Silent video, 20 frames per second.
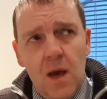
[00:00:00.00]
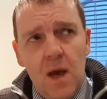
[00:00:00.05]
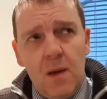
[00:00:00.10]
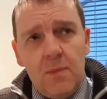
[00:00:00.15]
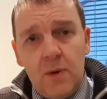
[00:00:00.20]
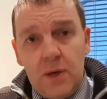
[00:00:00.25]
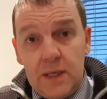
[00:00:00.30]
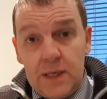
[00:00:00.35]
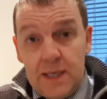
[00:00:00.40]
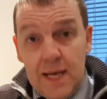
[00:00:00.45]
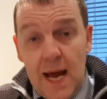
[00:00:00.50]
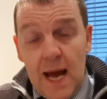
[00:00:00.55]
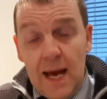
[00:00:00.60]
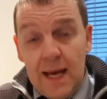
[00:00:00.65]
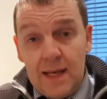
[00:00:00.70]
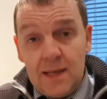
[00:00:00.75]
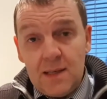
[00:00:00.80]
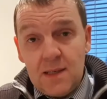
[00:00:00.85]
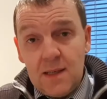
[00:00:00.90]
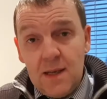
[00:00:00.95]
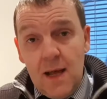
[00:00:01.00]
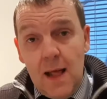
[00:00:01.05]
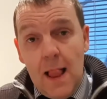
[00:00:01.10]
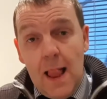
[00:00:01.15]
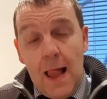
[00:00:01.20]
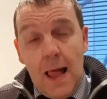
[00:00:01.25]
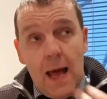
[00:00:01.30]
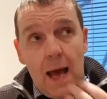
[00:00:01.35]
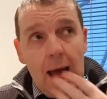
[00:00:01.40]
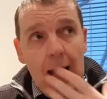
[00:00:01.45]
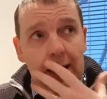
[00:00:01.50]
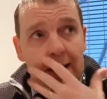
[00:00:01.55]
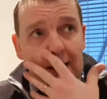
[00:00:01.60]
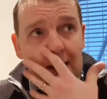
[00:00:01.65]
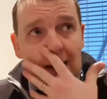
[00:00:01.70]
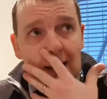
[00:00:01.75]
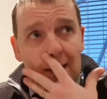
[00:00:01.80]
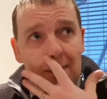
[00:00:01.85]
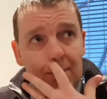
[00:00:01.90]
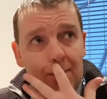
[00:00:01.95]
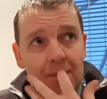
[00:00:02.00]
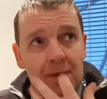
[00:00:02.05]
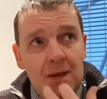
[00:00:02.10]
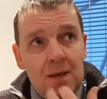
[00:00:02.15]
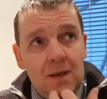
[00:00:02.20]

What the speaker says: but it's nice, and